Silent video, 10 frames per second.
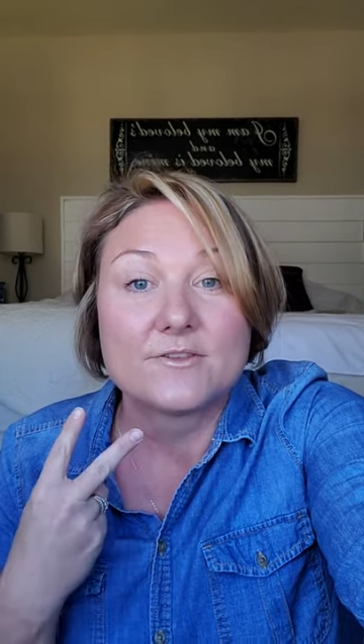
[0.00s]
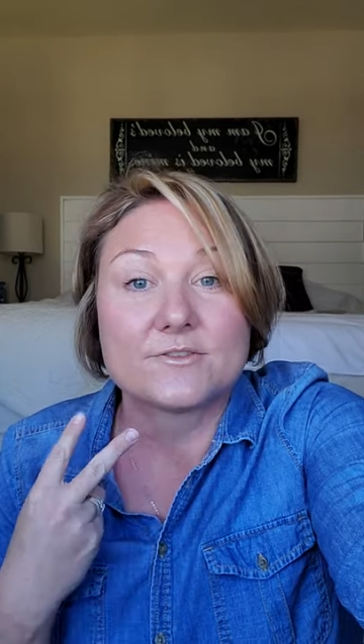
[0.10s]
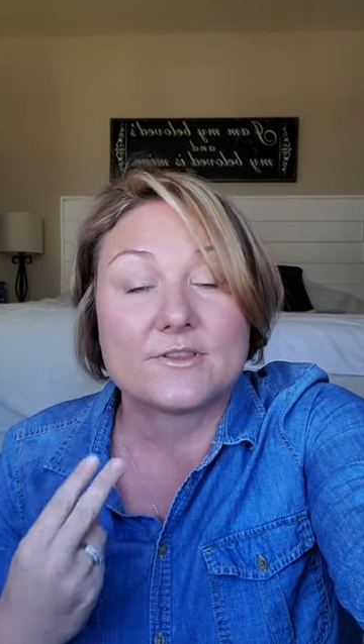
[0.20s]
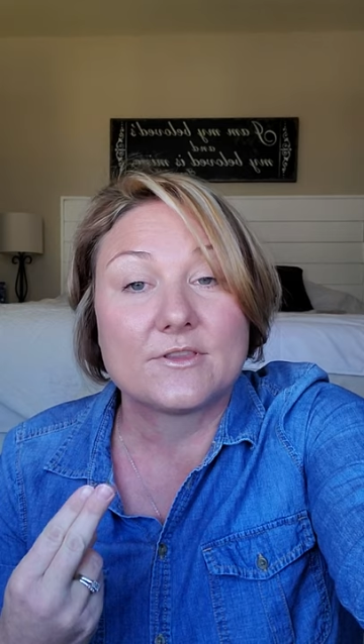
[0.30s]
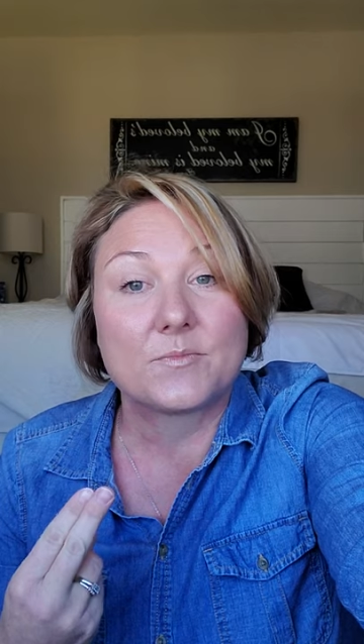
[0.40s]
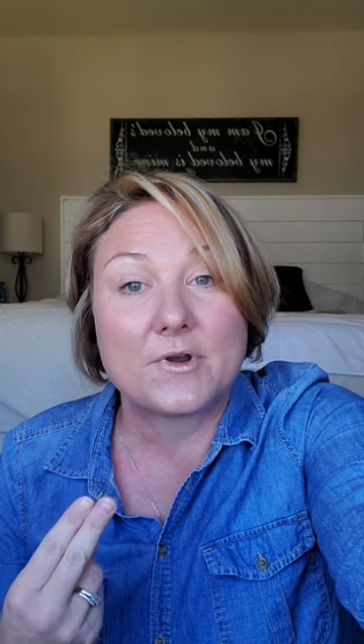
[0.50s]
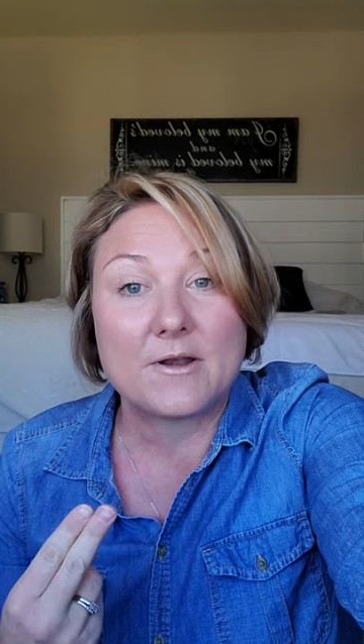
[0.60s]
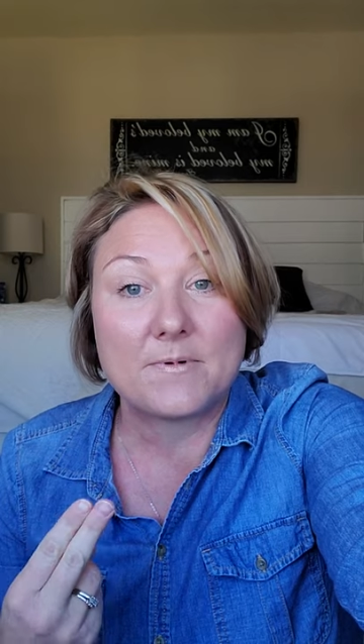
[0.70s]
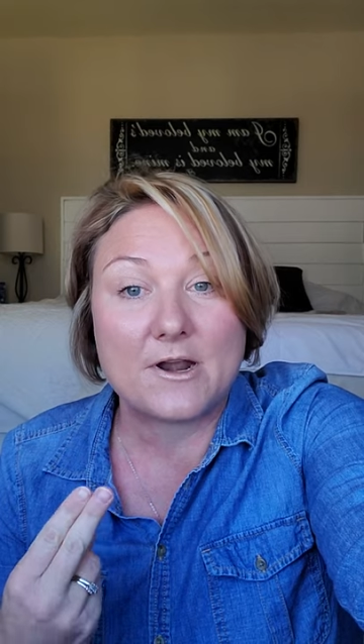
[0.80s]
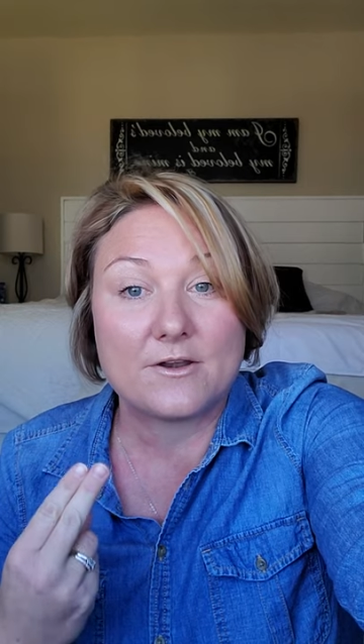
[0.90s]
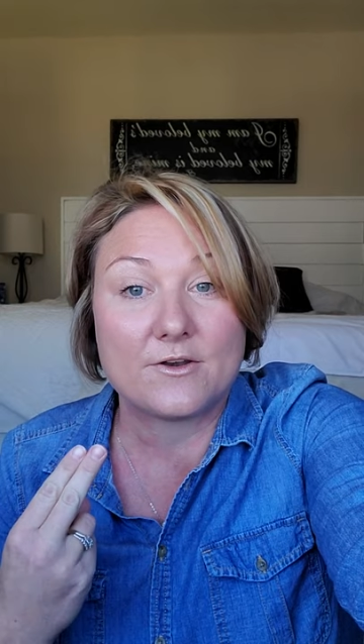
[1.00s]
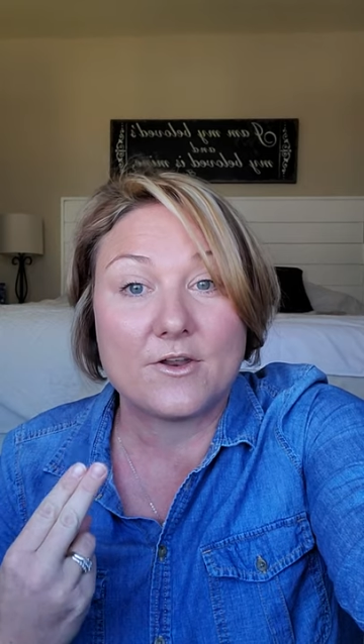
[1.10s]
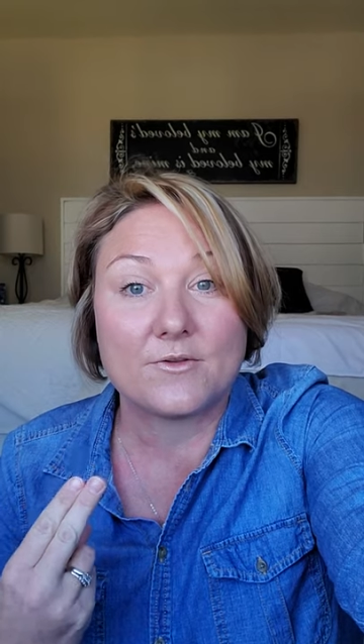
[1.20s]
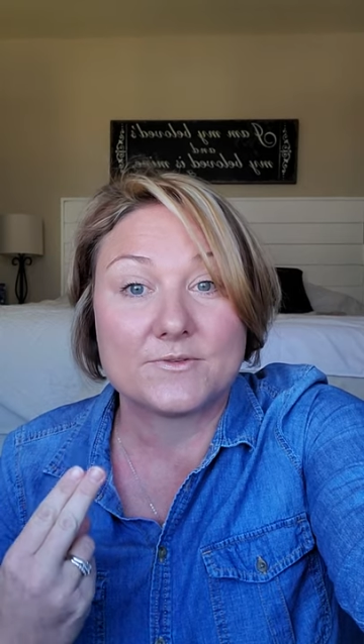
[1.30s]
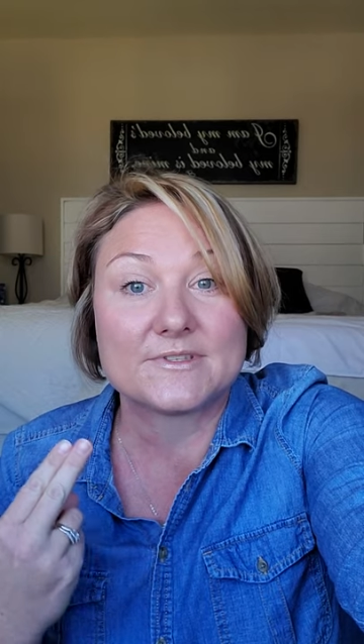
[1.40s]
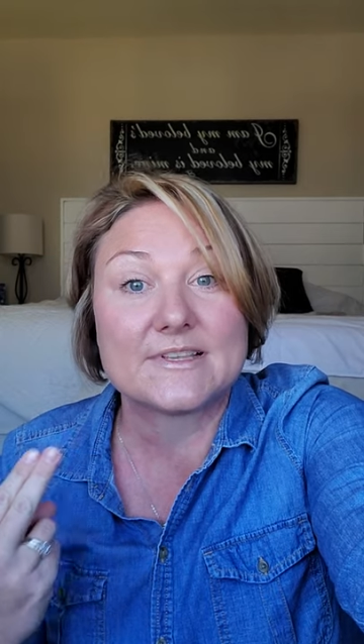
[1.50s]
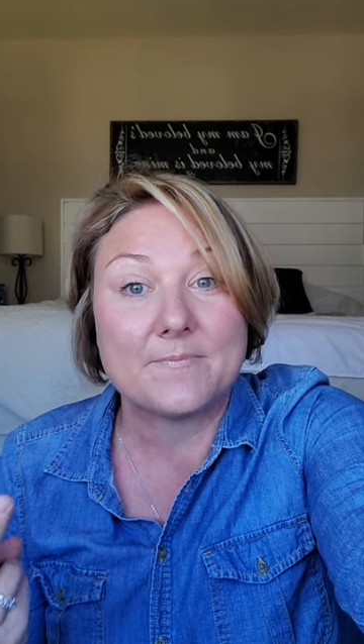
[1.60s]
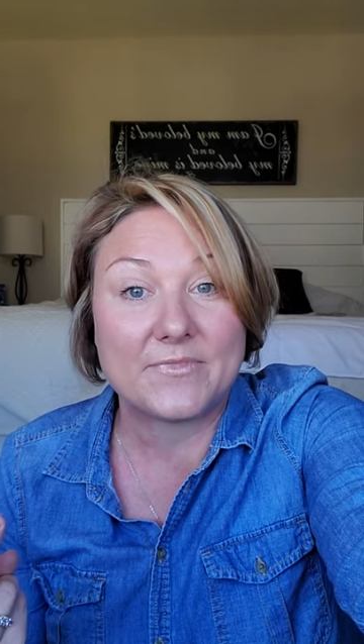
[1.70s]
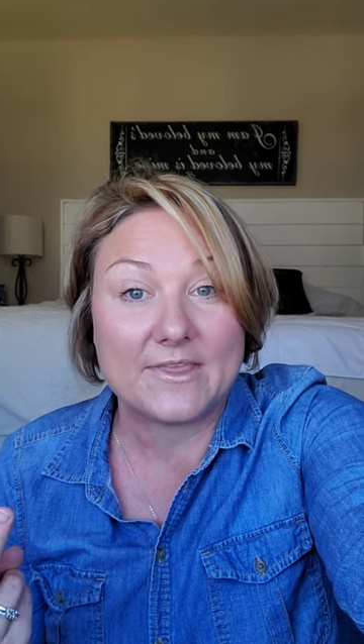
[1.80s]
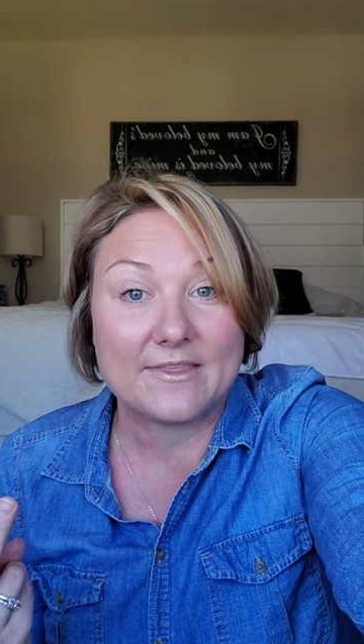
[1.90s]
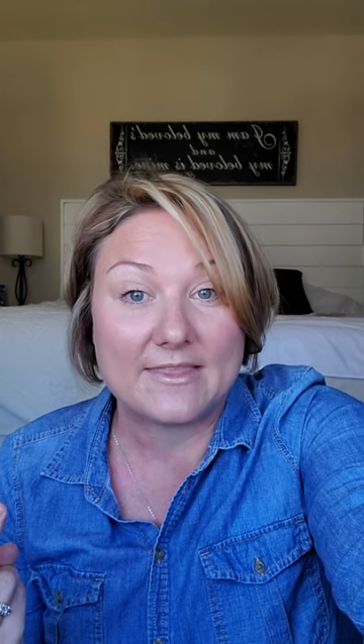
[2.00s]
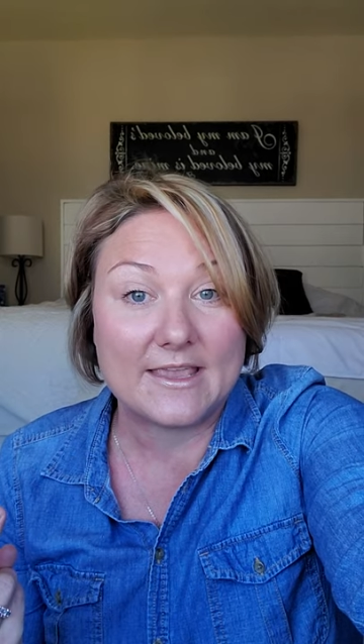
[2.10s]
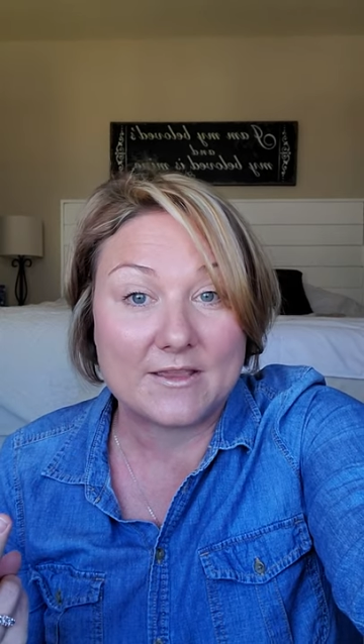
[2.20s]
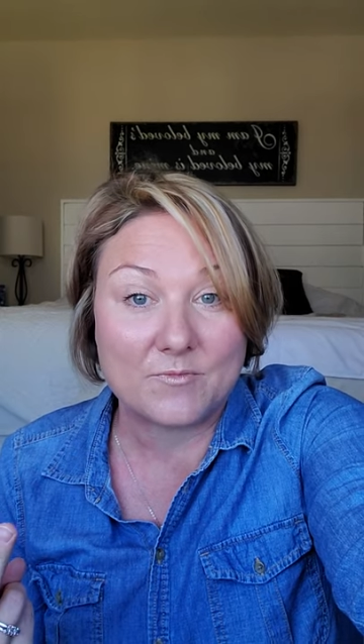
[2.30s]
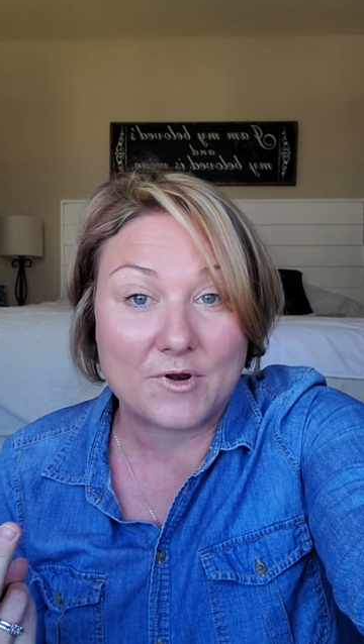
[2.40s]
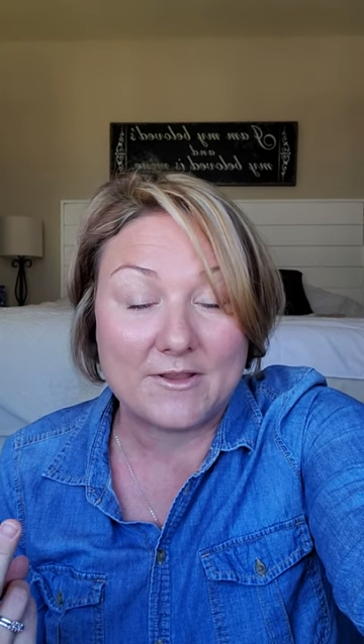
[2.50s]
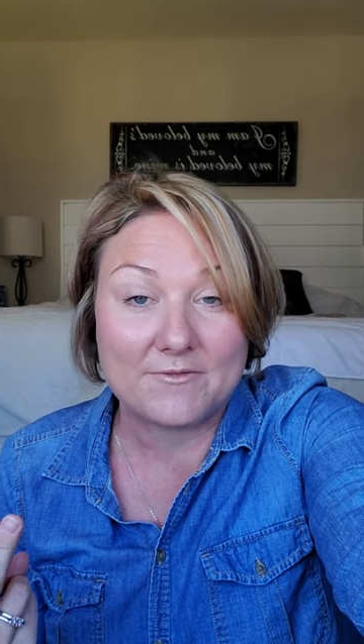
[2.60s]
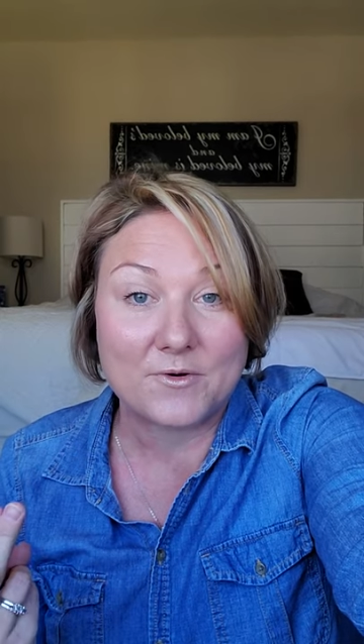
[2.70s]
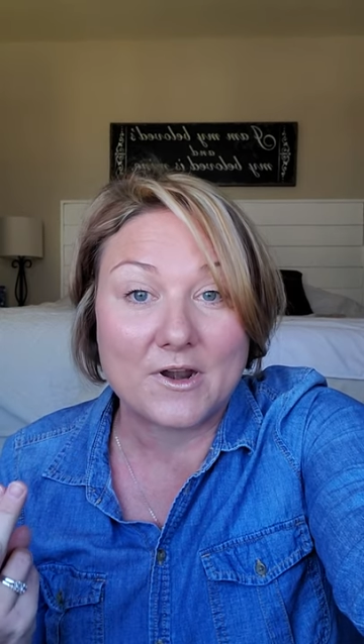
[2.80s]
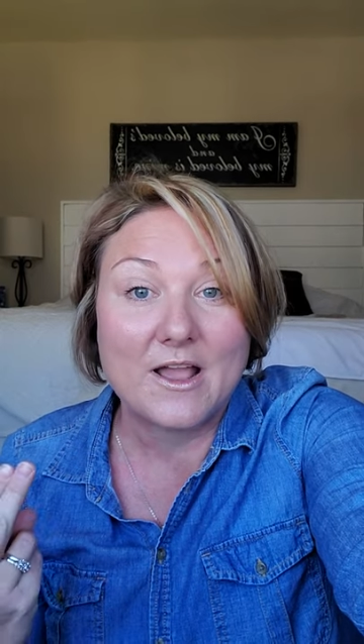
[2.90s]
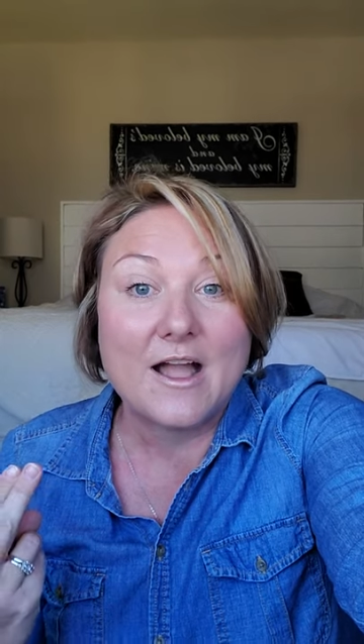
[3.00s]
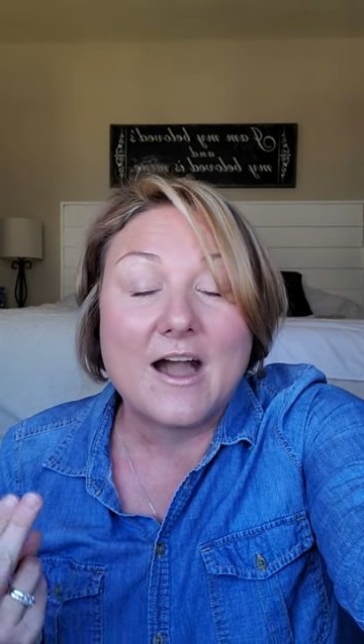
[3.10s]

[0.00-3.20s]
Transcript: so that the prayer partner knows something that they can pray for.